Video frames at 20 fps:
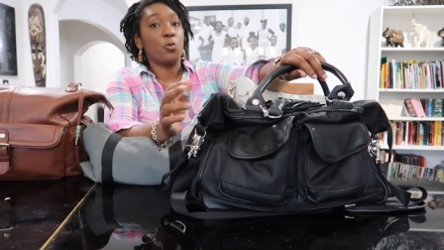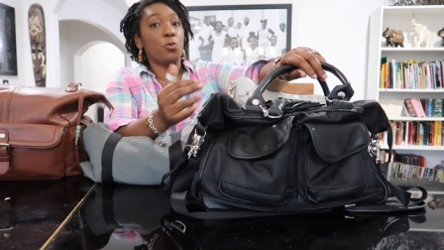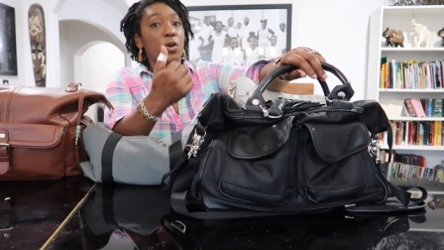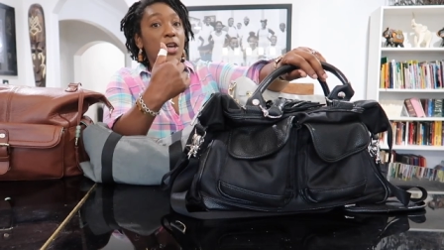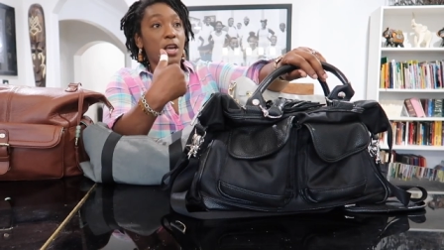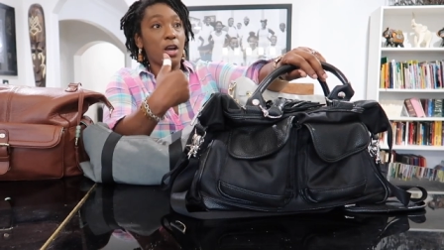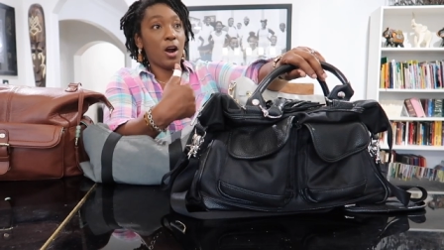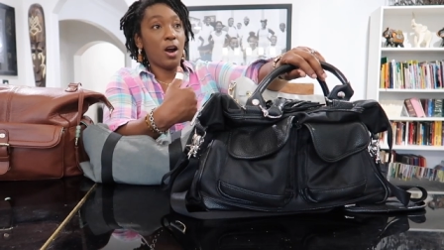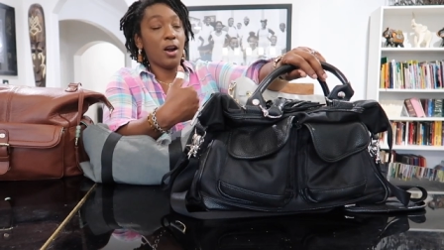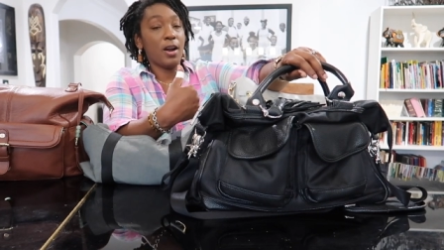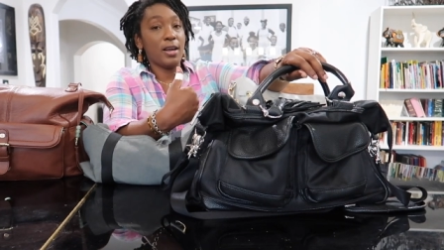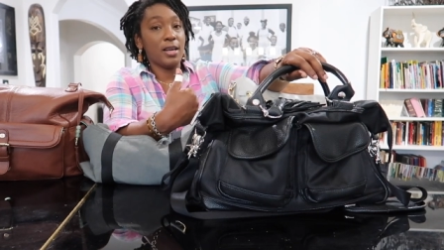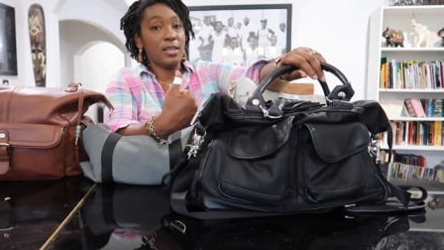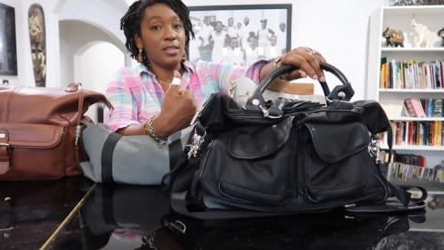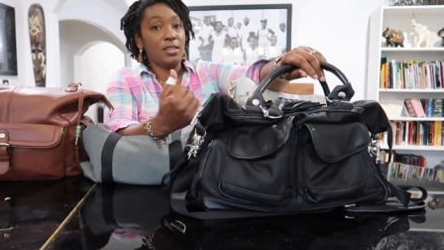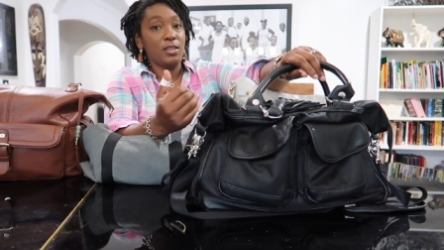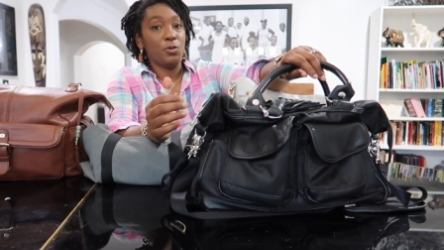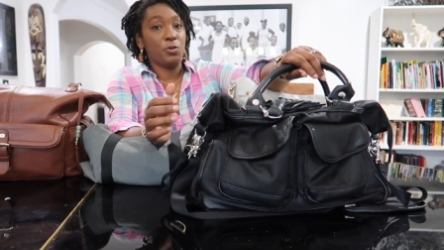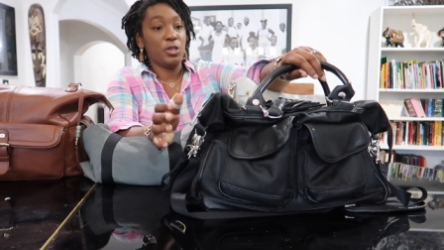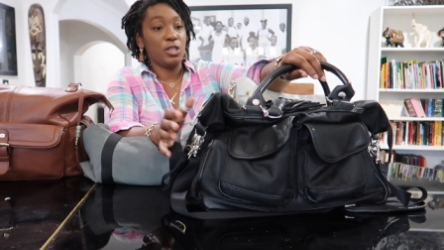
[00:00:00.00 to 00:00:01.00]
We are
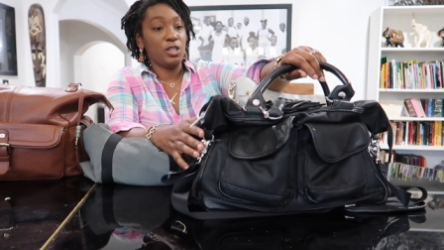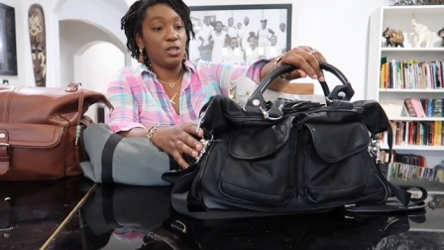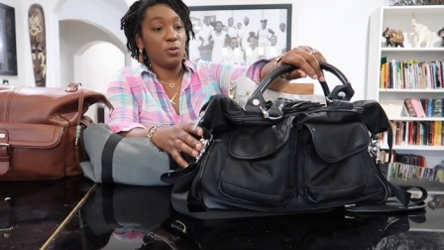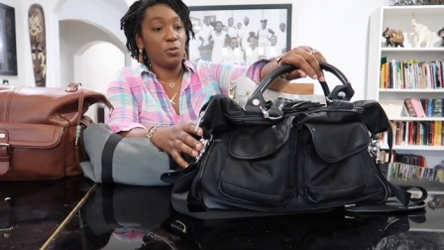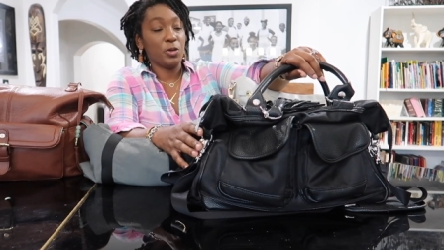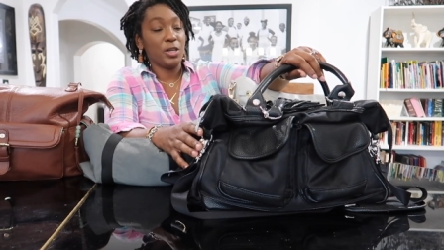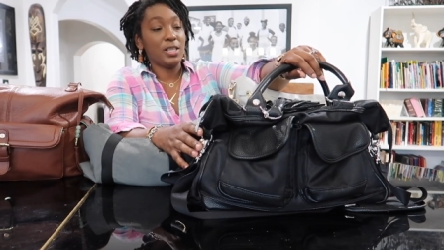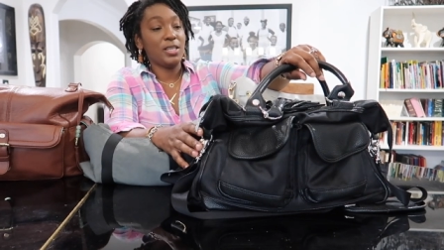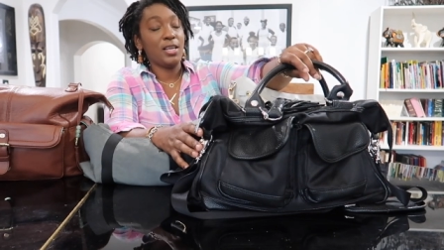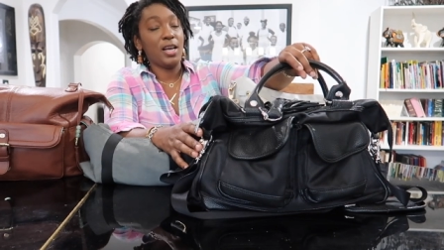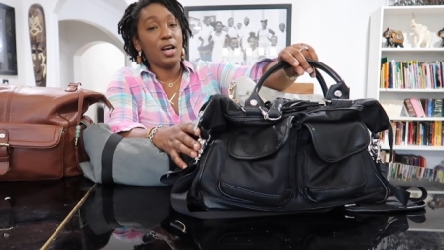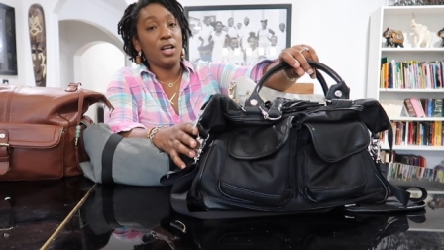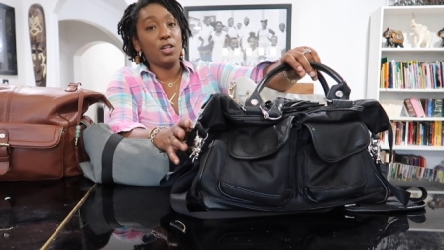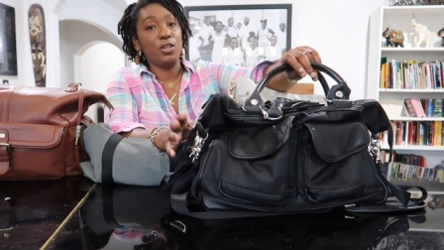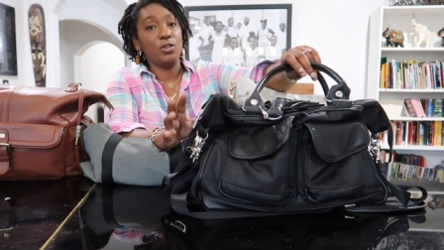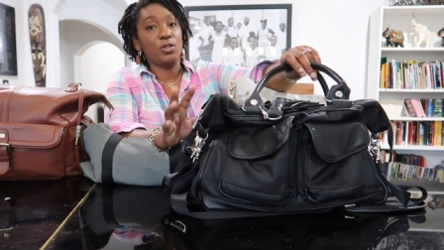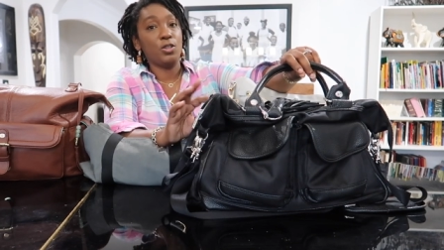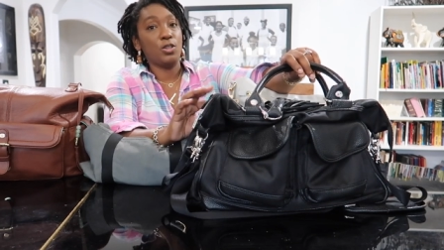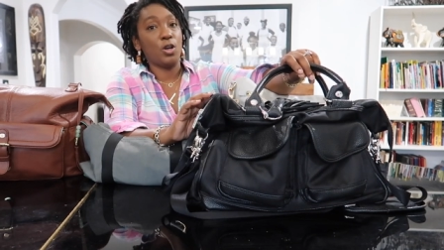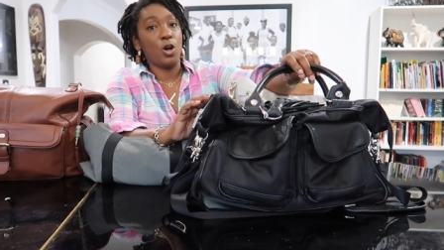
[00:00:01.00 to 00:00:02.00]
Itzy Ritzy retailers,